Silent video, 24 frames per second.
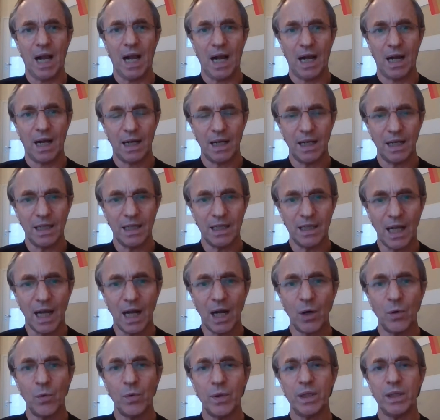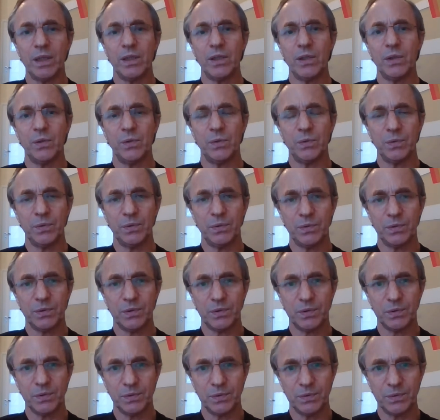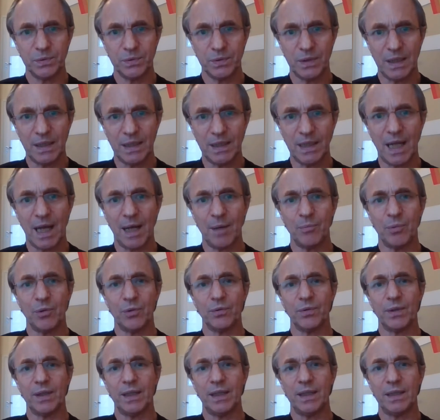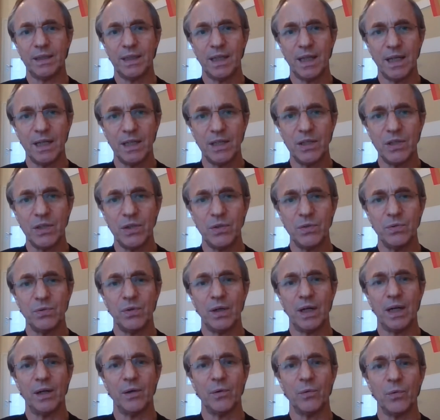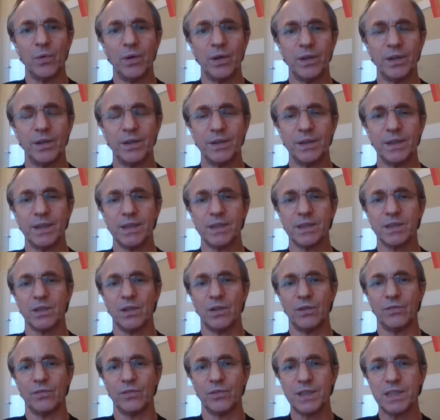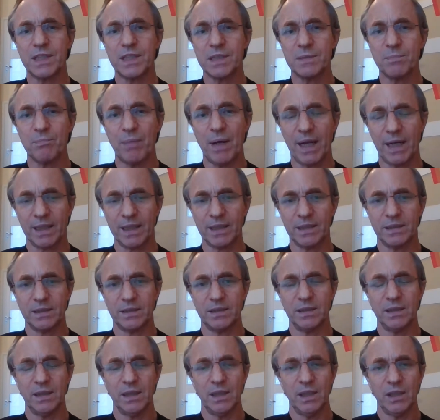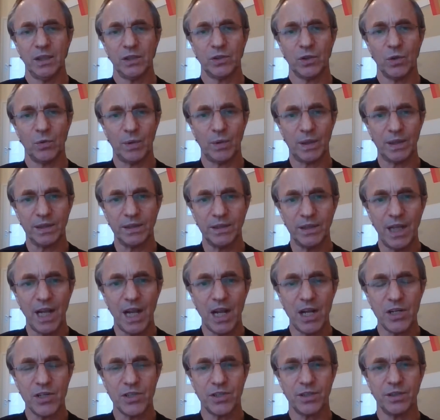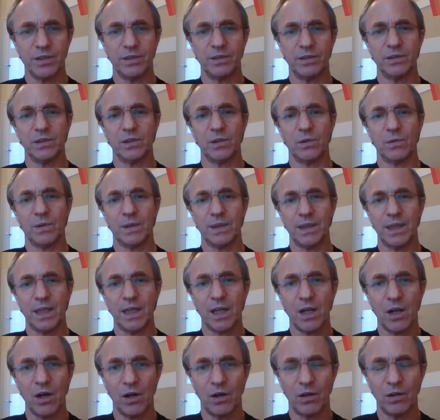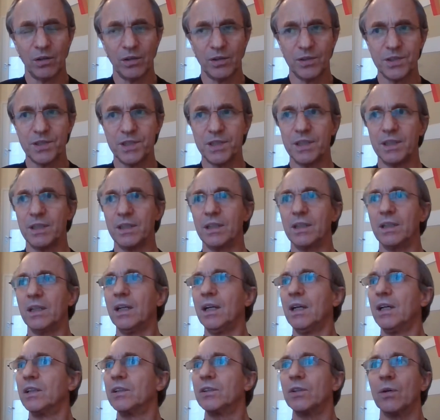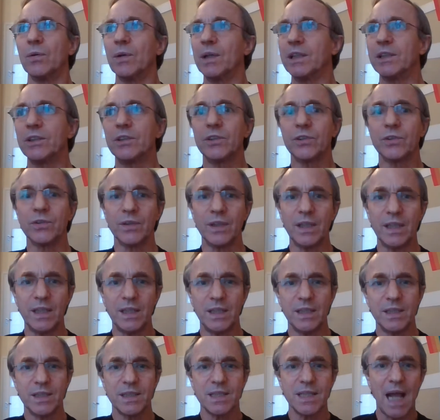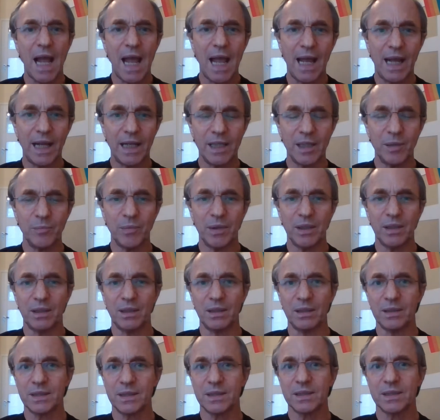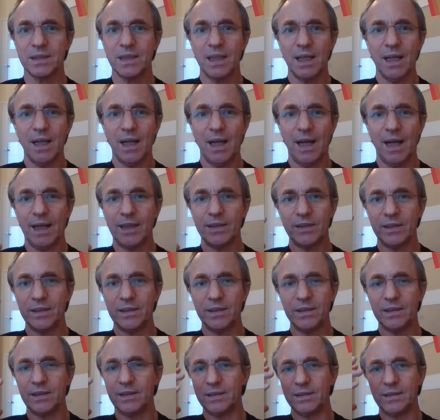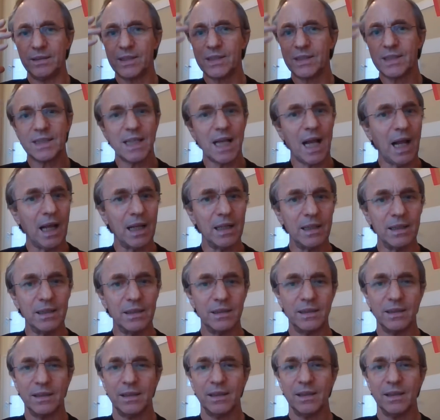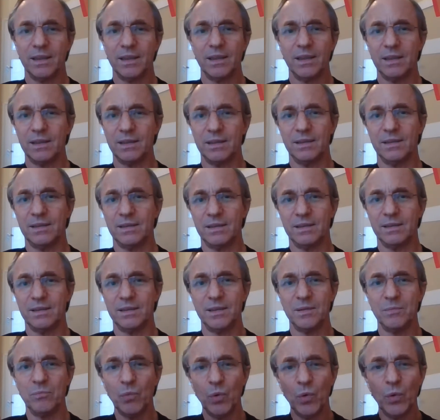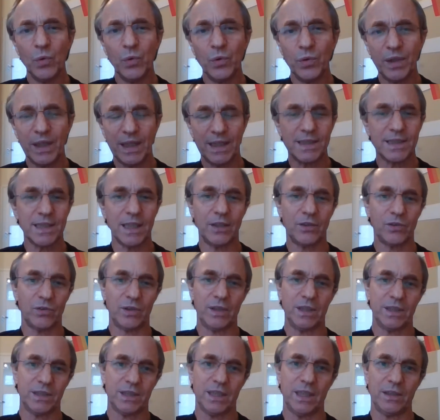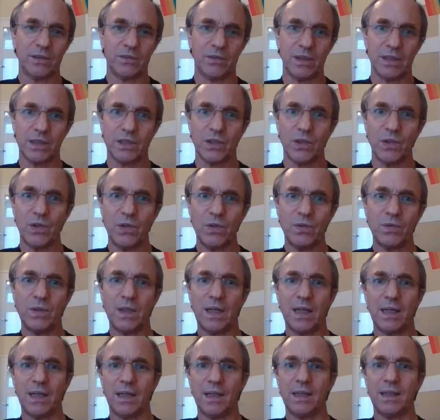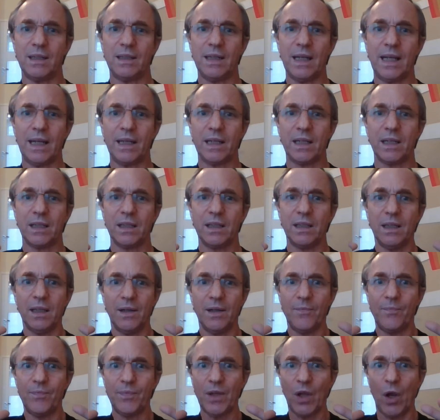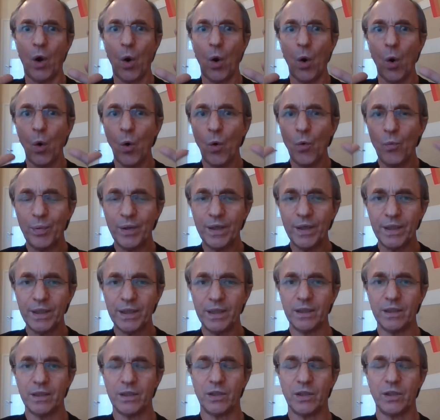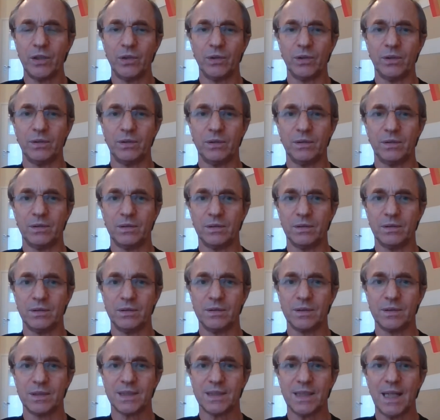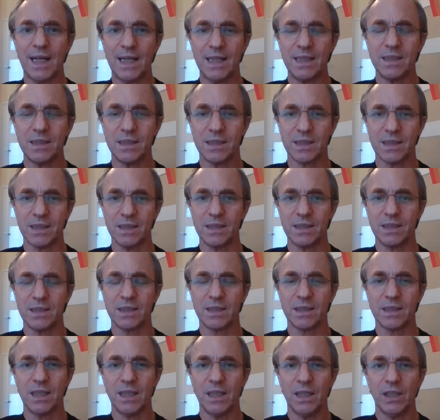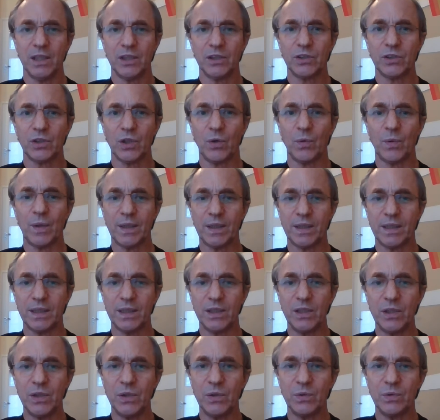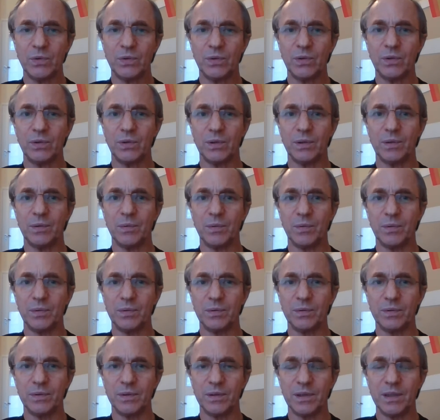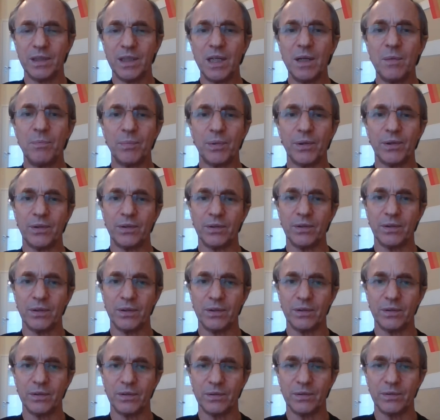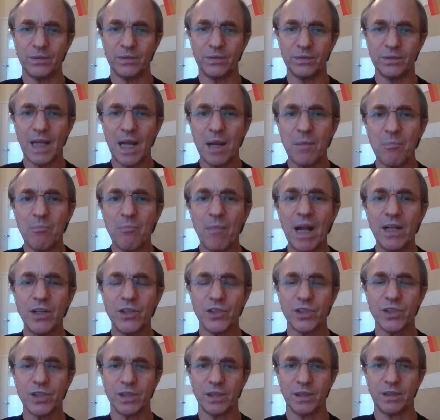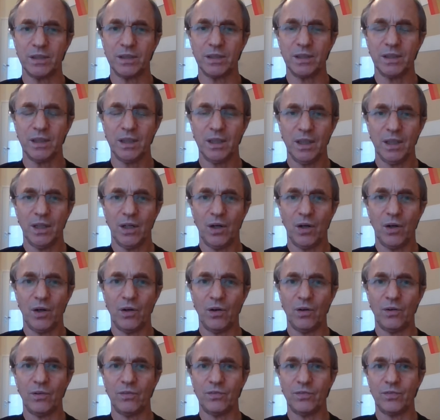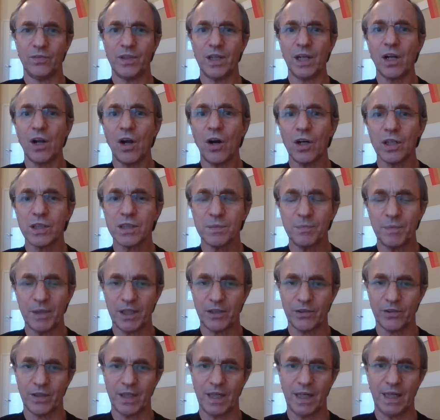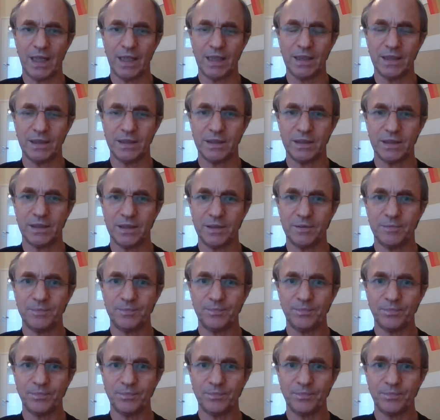are allowing you to elaborate a new awareness of respect toward nature, toward ecology, toward trees, animals, and the sun, moon, etc., etc. So you are like opening your senses toward the new, deeper dimension of the cosmic reality.